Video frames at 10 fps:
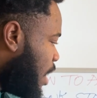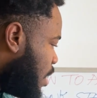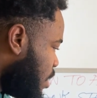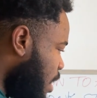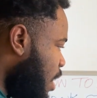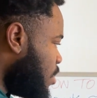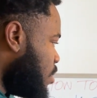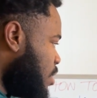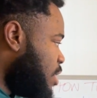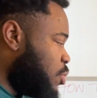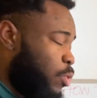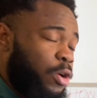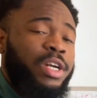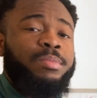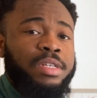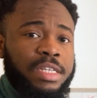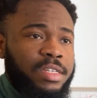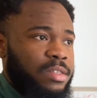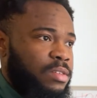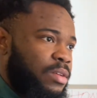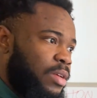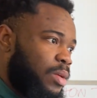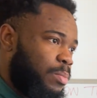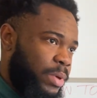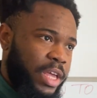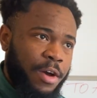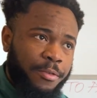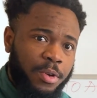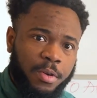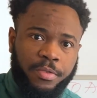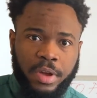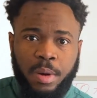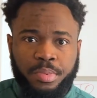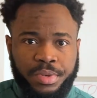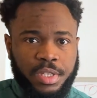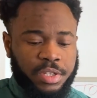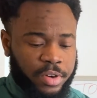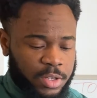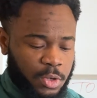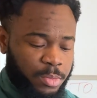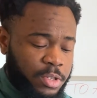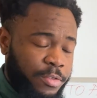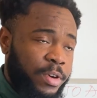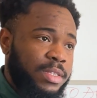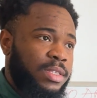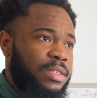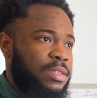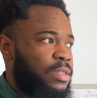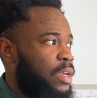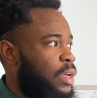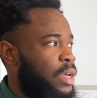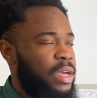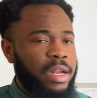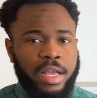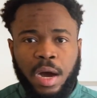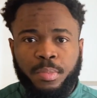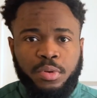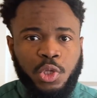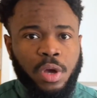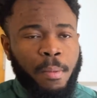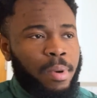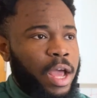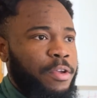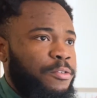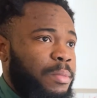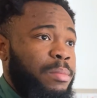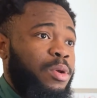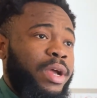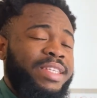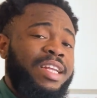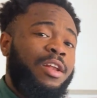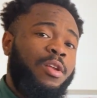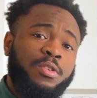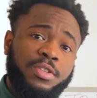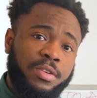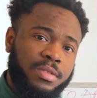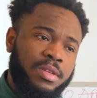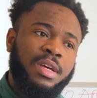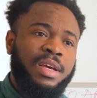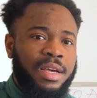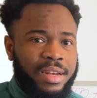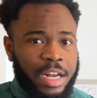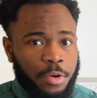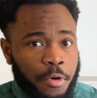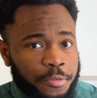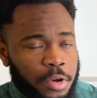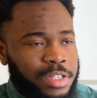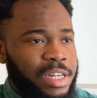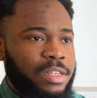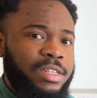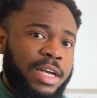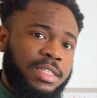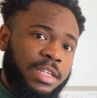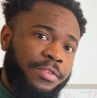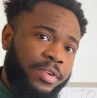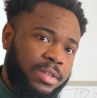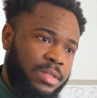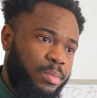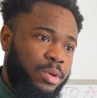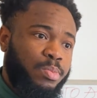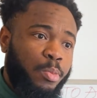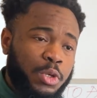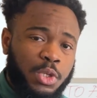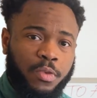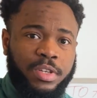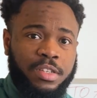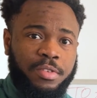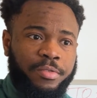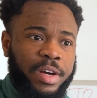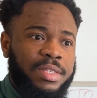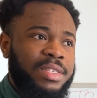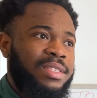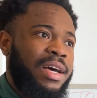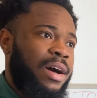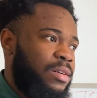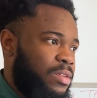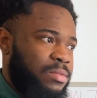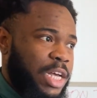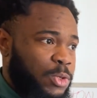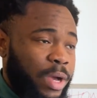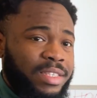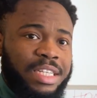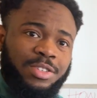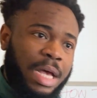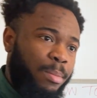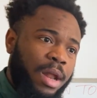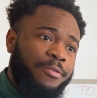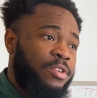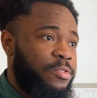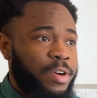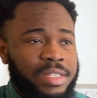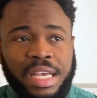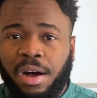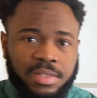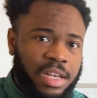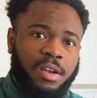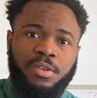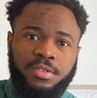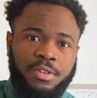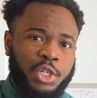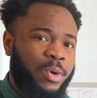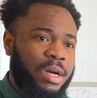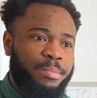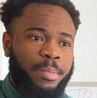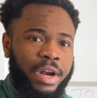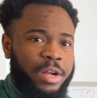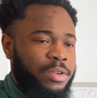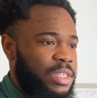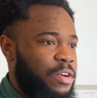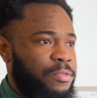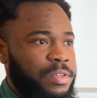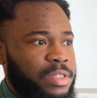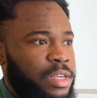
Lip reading: then this is what you're going to be needing. Be careful of campuses, right? Some universities, the campus you're applying for might be located in London. Then obviously that's different. But most of the universities are, that's why I said just apply for university outside London. You don't want to bother yourself with